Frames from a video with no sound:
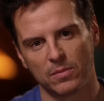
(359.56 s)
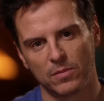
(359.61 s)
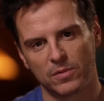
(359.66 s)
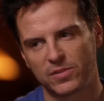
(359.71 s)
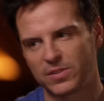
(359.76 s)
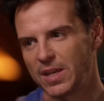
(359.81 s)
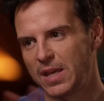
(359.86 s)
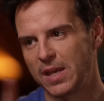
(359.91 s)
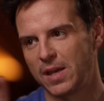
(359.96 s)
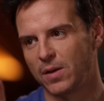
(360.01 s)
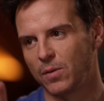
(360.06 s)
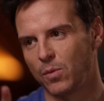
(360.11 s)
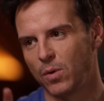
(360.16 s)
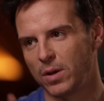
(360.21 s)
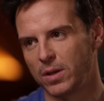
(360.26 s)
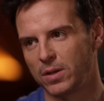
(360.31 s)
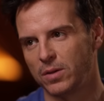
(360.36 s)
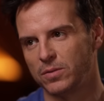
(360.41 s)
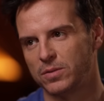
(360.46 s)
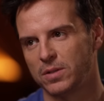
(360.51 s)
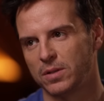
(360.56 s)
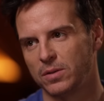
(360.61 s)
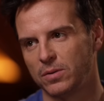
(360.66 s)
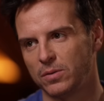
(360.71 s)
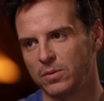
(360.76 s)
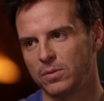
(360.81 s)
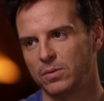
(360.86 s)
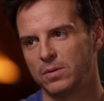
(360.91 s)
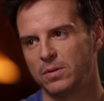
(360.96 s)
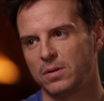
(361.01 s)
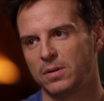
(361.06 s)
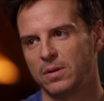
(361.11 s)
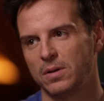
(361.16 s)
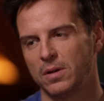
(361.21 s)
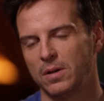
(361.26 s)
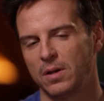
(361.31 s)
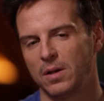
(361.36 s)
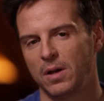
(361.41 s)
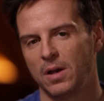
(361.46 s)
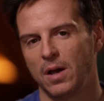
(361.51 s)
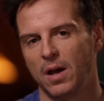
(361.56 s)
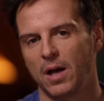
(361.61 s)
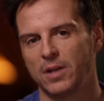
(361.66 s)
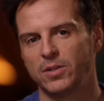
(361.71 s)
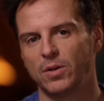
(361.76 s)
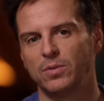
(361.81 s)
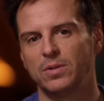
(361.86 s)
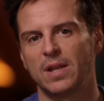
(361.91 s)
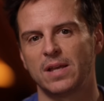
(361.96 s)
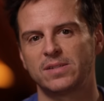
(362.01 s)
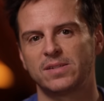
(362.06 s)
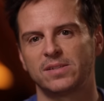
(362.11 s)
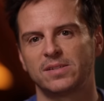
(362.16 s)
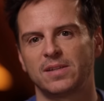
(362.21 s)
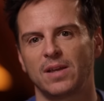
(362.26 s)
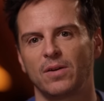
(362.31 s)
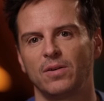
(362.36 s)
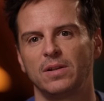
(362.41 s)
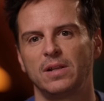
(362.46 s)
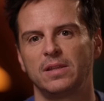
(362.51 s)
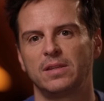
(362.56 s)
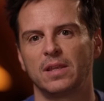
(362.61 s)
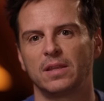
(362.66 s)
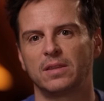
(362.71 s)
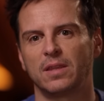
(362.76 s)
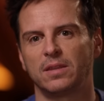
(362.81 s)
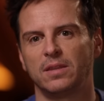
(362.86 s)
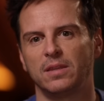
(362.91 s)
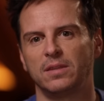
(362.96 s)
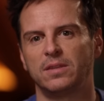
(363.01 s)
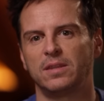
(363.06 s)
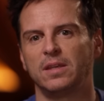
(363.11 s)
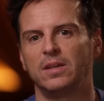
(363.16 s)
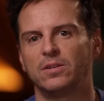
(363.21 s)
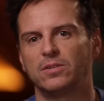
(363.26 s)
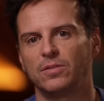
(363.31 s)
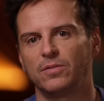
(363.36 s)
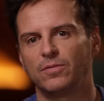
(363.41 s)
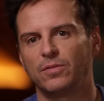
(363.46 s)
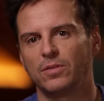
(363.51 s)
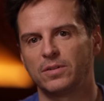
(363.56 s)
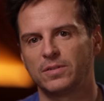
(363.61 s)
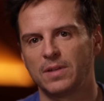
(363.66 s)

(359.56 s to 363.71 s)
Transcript: seeing what you do. Mm-hmm. I don't necessarily think that the theater, for